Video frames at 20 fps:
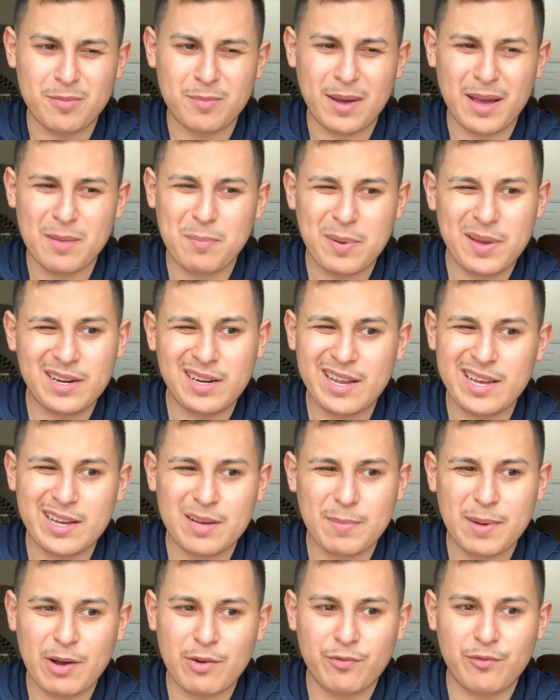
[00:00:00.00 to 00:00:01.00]
him. I paid like
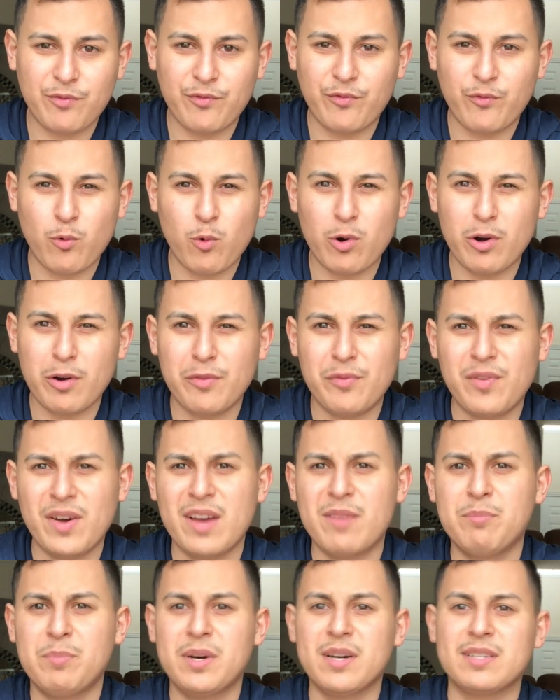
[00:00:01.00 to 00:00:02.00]
about four or
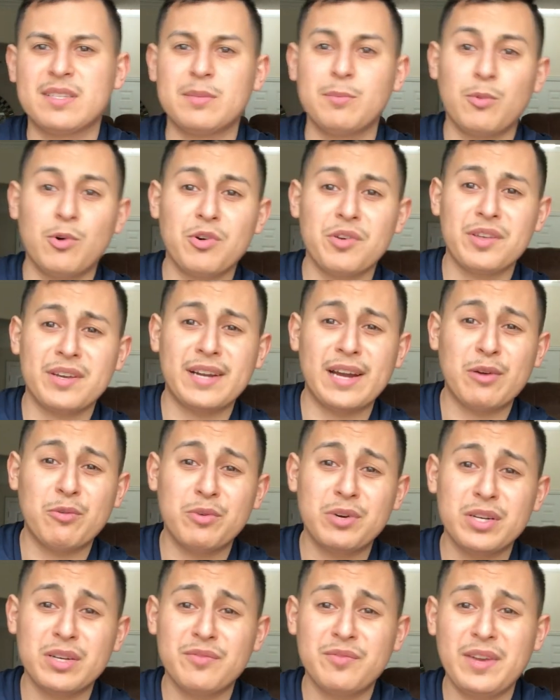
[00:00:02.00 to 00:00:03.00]
five bucks more than I
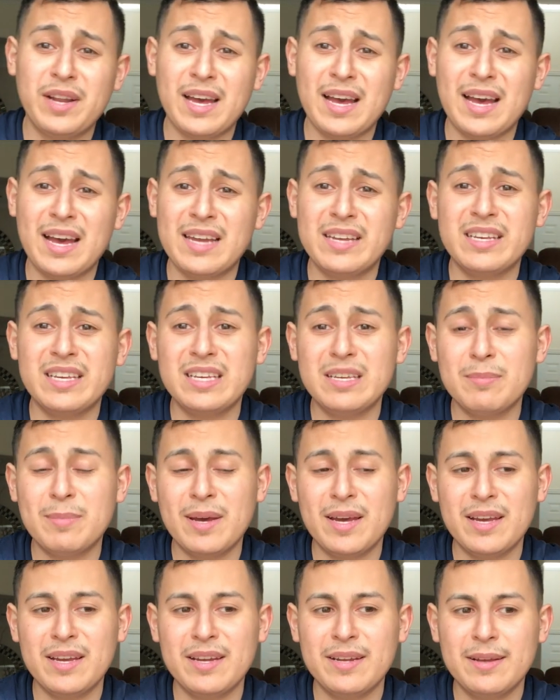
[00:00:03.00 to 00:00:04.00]
would have at
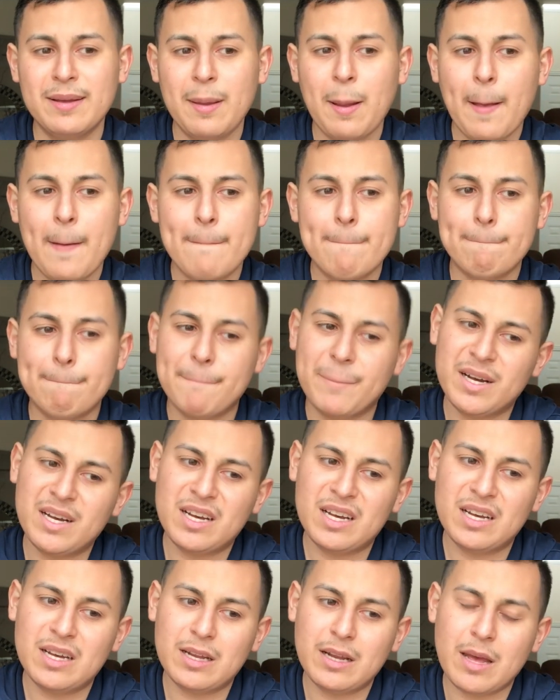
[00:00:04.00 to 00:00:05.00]
eBay,
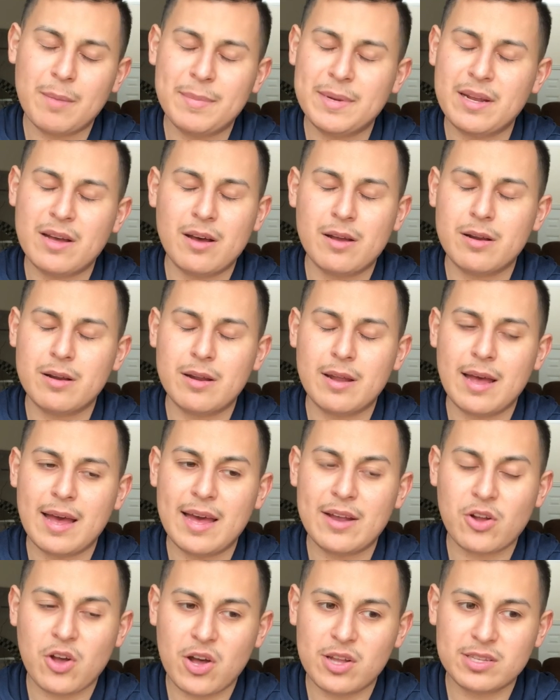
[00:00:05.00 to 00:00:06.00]
but I mean on
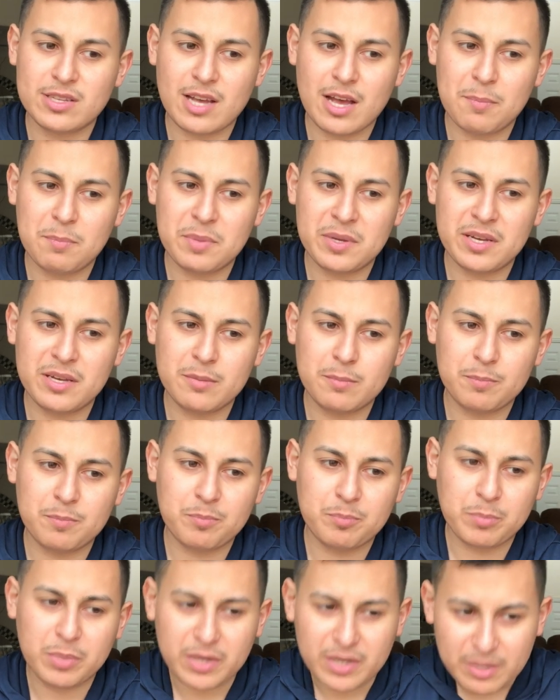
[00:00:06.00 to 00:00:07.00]
at Hot Topic.
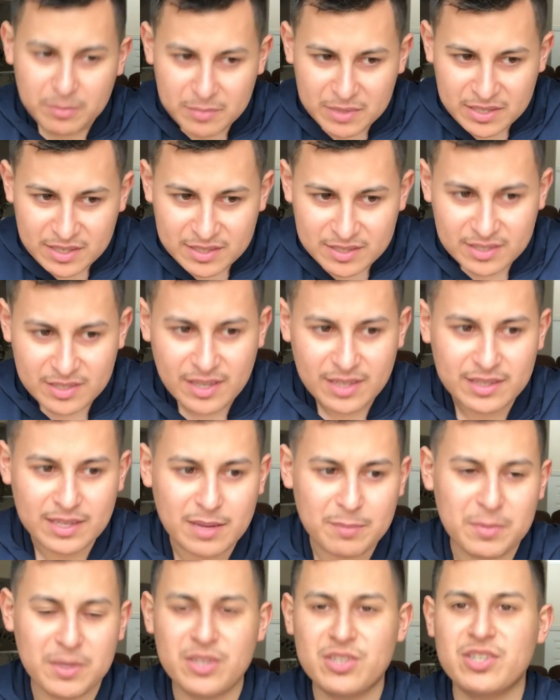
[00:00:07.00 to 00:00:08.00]
But I mean it's not
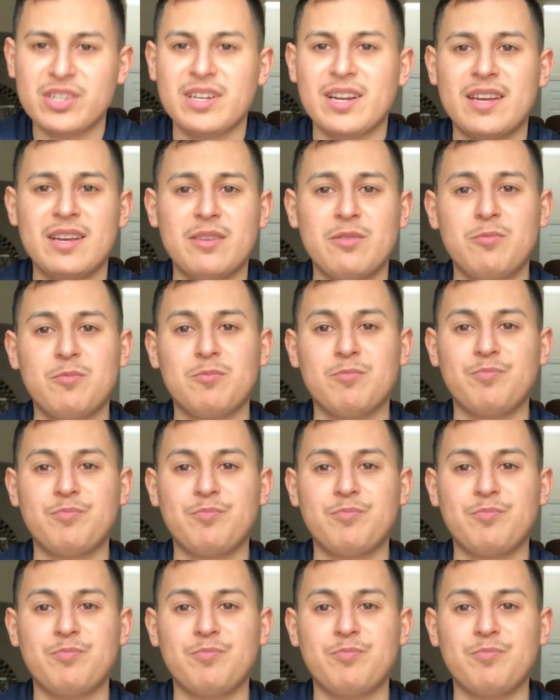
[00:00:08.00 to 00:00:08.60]
that much, and I